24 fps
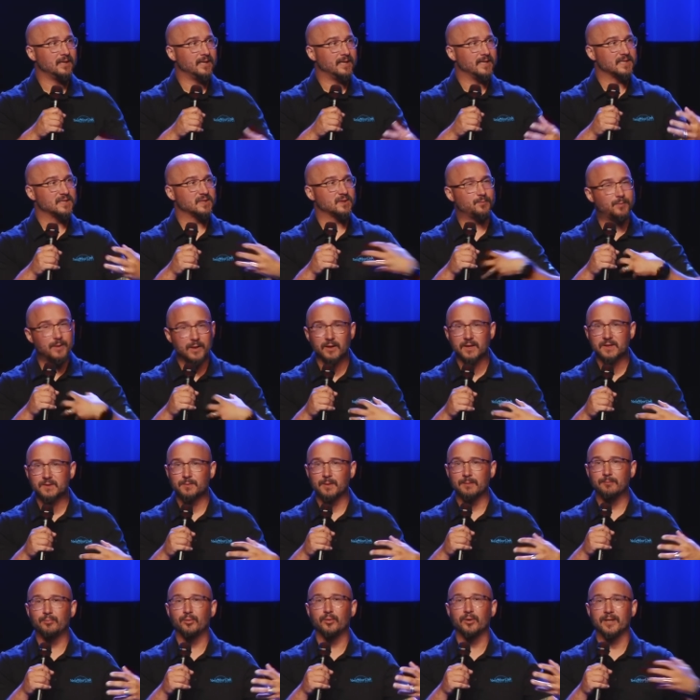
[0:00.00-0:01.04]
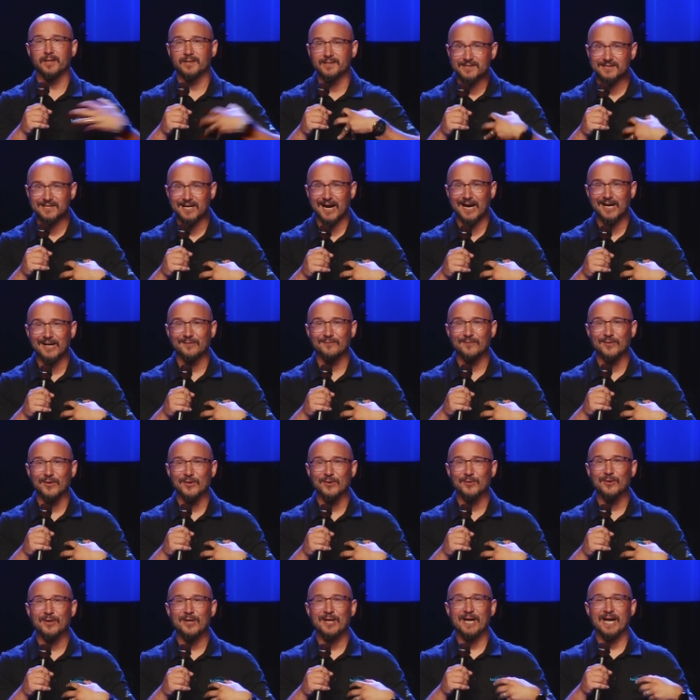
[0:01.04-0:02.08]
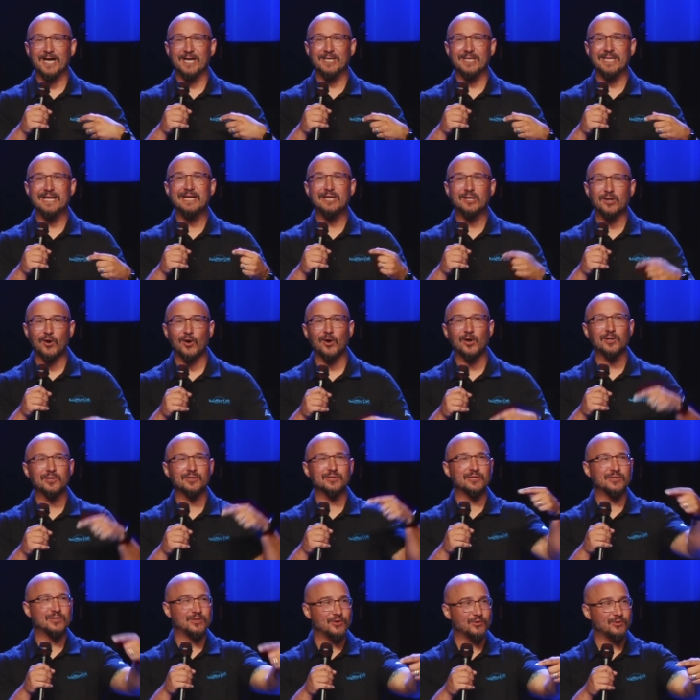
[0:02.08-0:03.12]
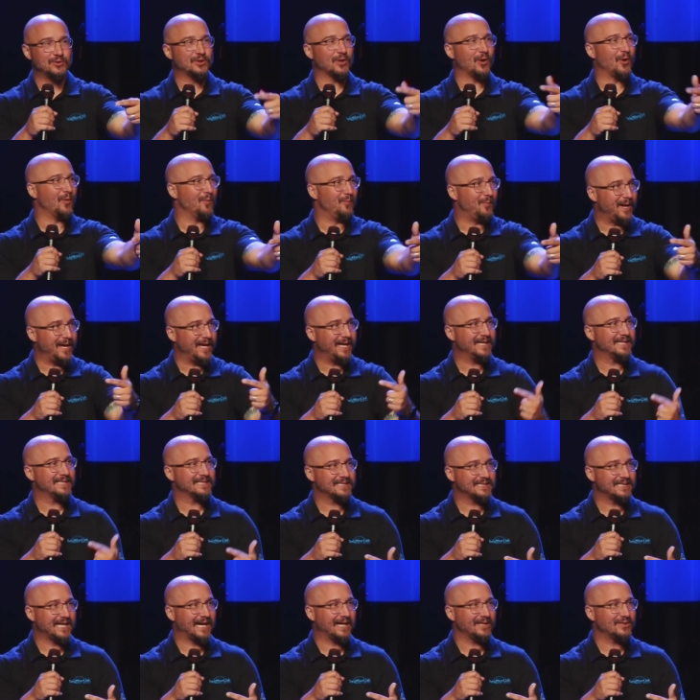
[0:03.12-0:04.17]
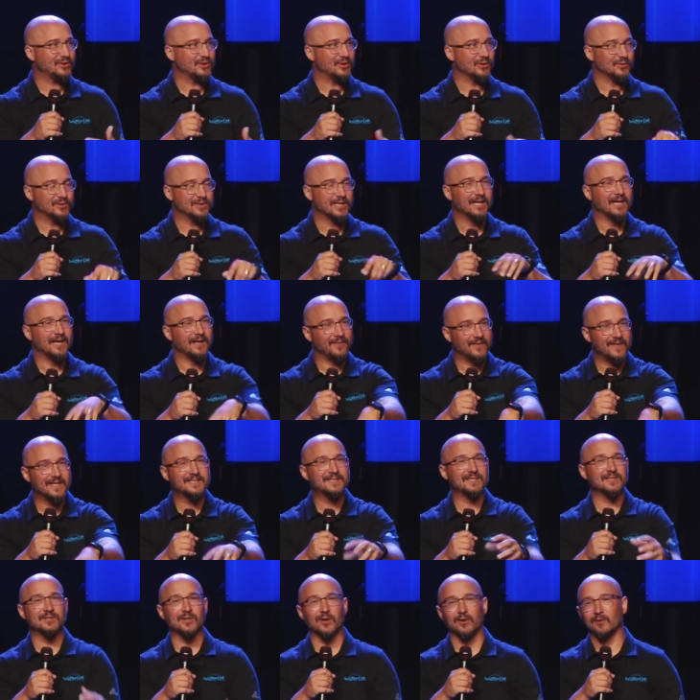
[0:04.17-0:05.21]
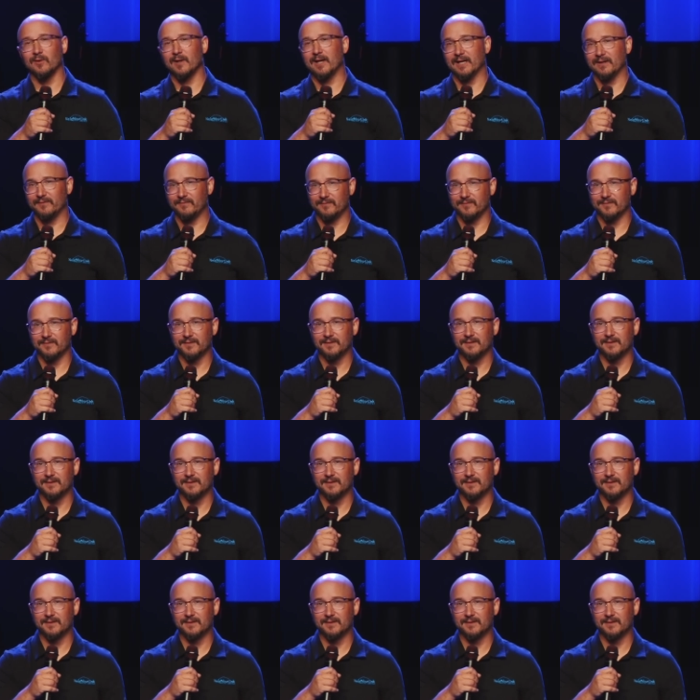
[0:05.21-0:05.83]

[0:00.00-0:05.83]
His Spirit's been put inside of you, and He causes you to obey His statutes. This is our life.